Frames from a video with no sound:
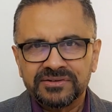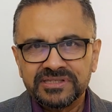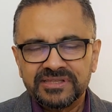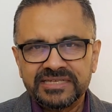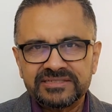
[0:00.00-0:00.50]

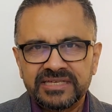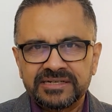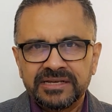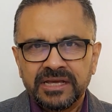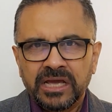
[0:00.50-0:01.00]
certain things
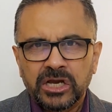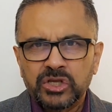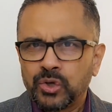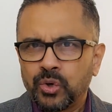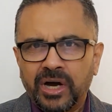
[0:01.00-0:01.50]
that, you
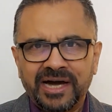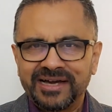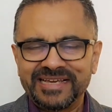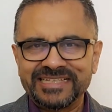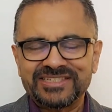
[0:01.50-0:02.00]
know,
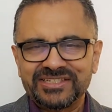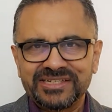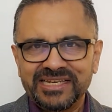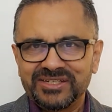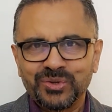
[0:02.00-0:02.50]

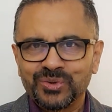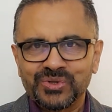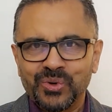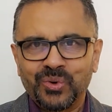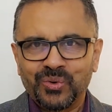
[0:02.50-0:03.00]
instantly don't
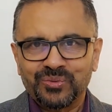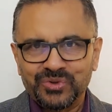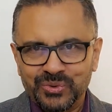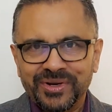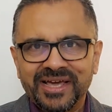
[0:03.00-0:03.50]
go.
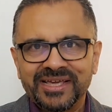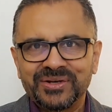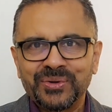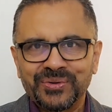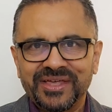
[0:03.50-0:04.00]
You and I
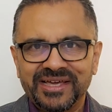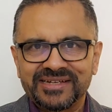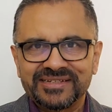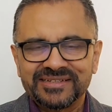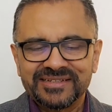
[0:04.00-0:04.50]
know
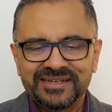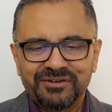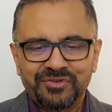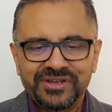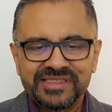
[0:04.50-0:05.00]
that.
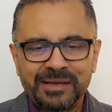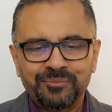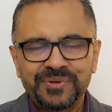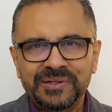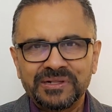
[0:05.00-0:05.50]
For
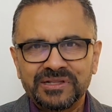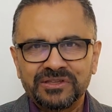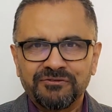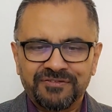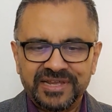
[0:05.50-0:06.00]
example,
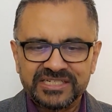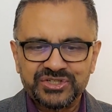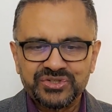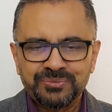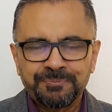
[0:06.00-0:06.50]
the
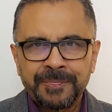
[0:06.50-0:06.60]
flesh.